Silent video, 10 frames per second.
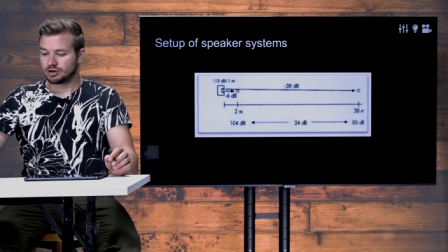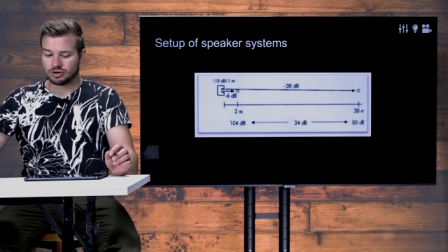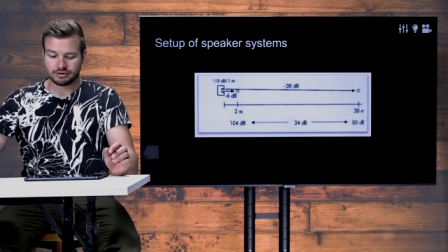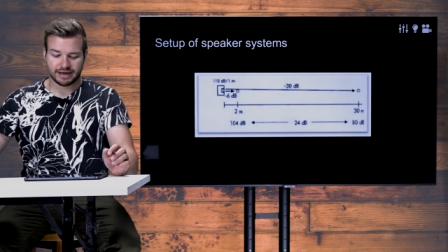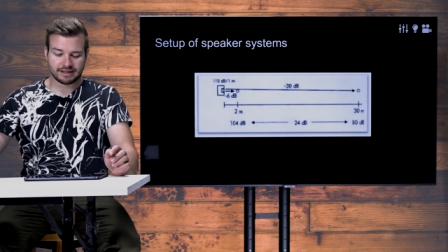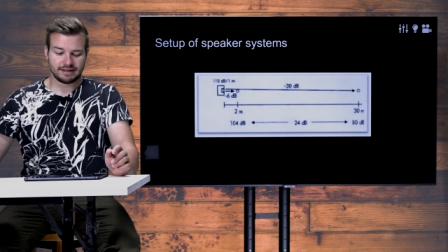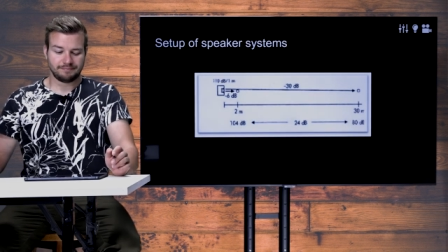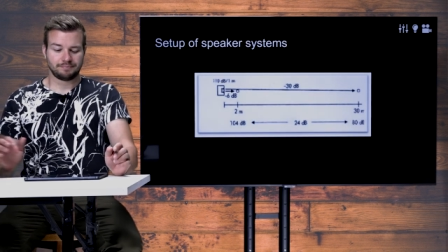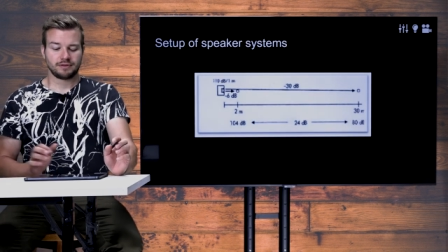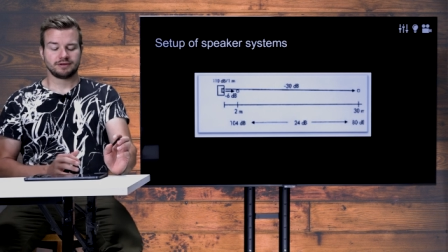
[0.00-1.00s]
correctly.
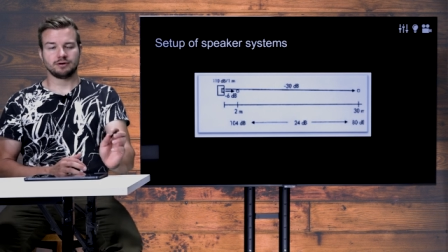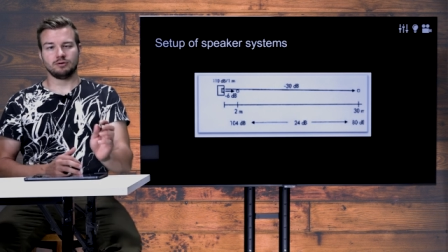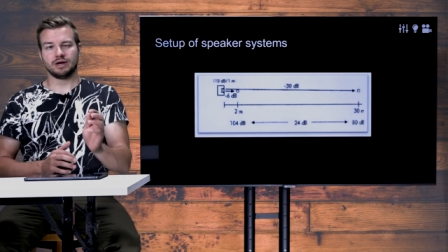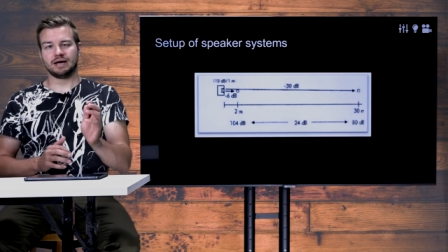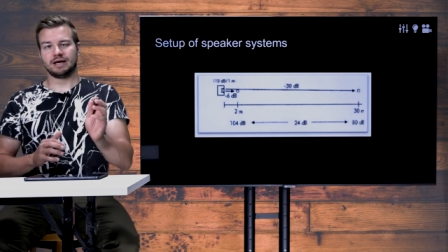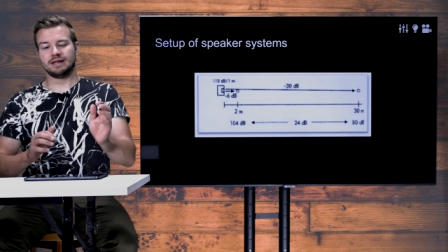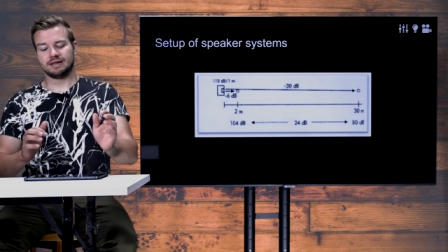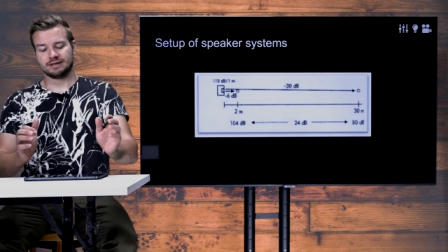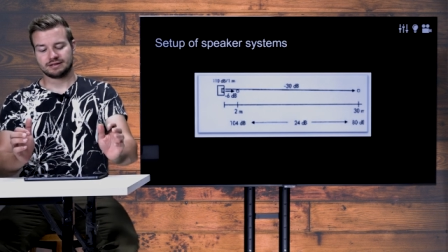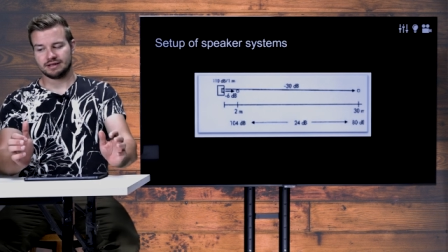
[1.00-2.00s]
So uh,
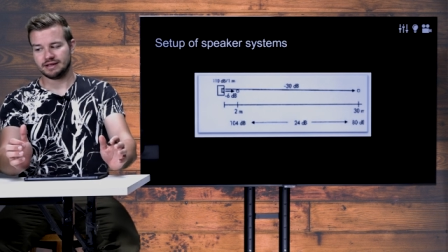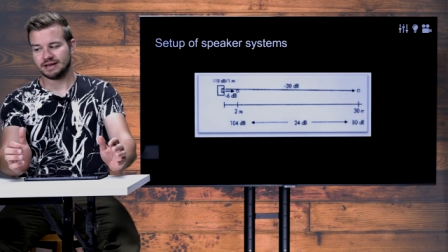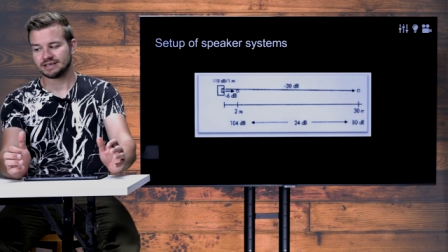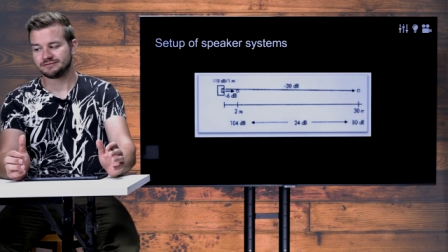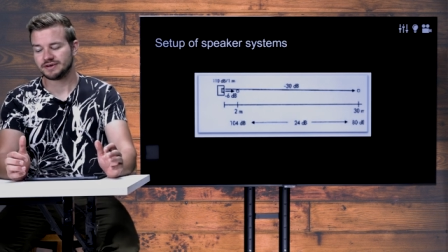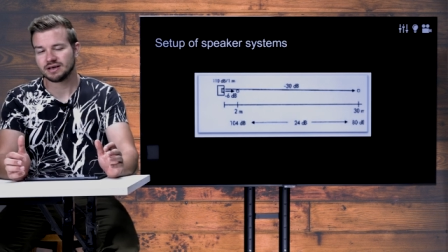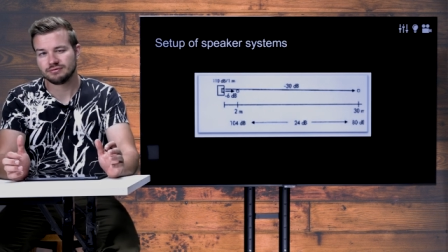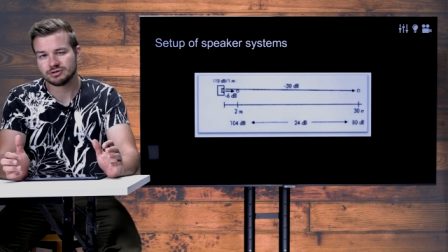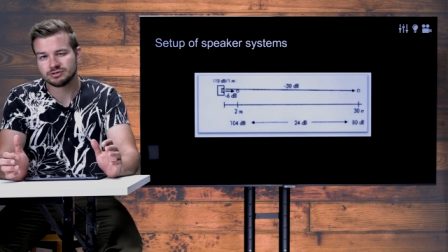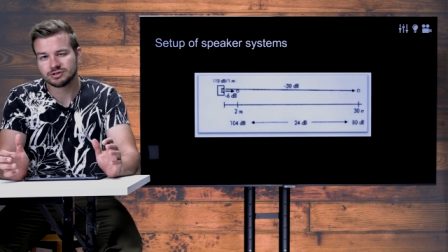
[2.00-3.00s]
the next thing I
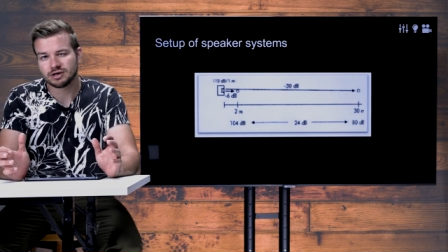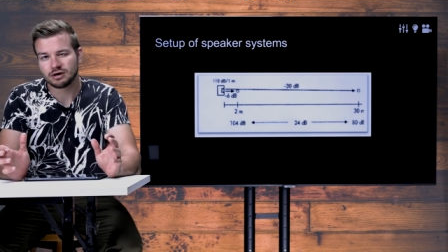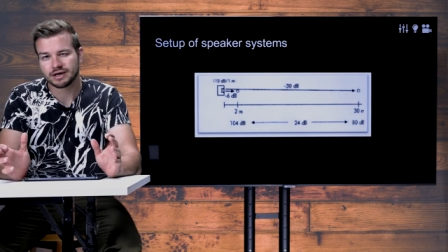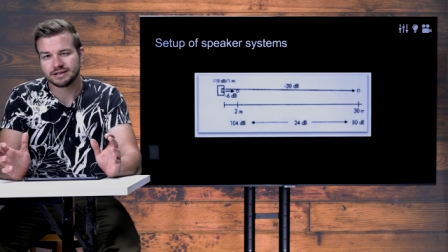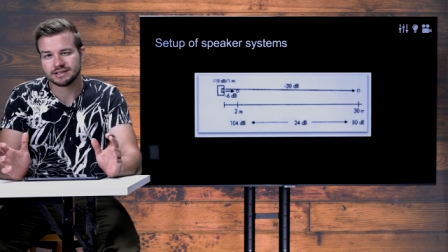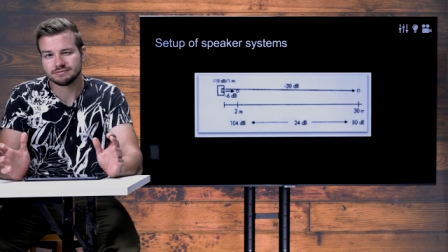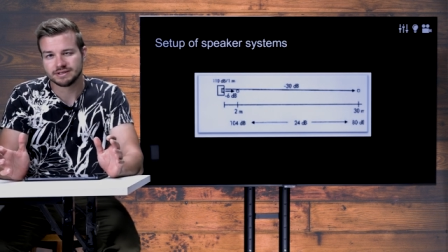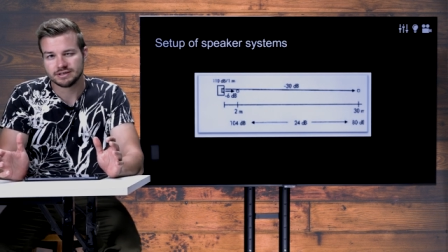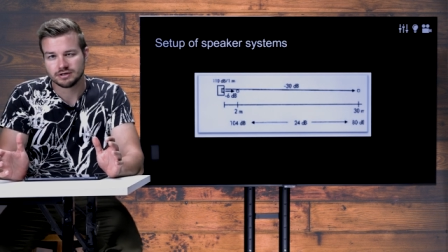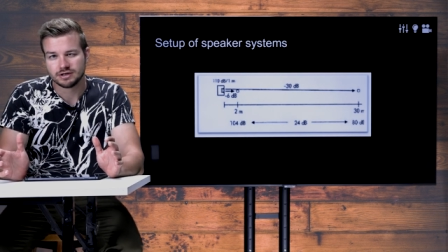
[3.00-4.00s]
want to talk in this
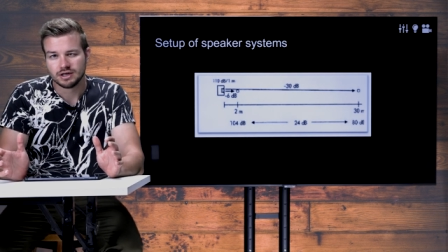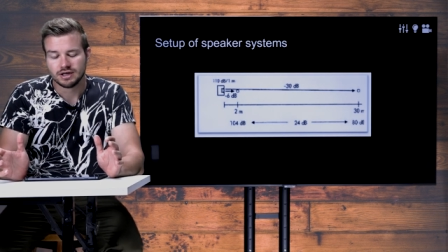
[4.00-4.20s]
video